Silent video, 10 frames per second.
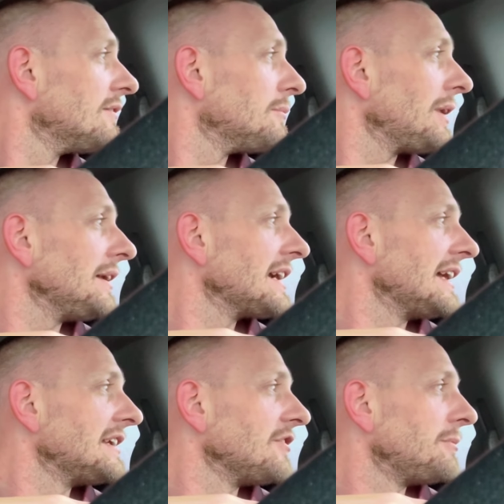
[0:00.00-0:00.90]
Probably
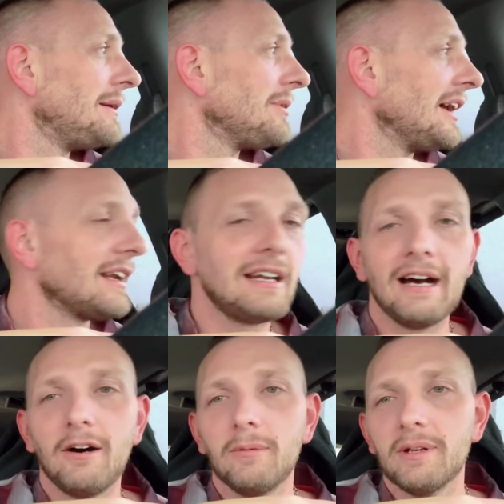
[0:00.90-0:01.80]
got different people on it
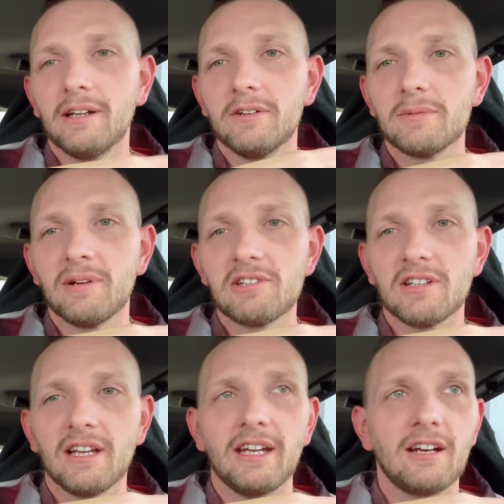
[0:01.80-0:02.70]
now, but there's a bunch of
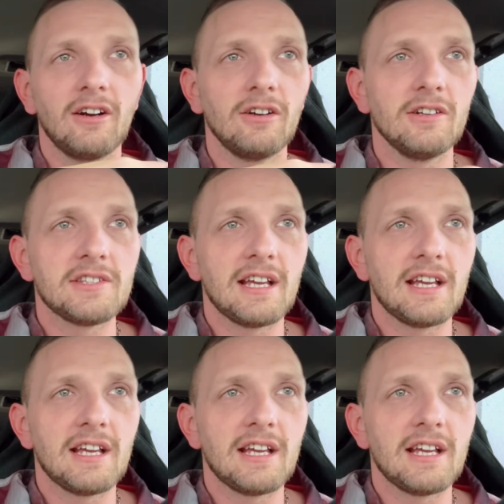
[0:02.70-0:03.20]
like woo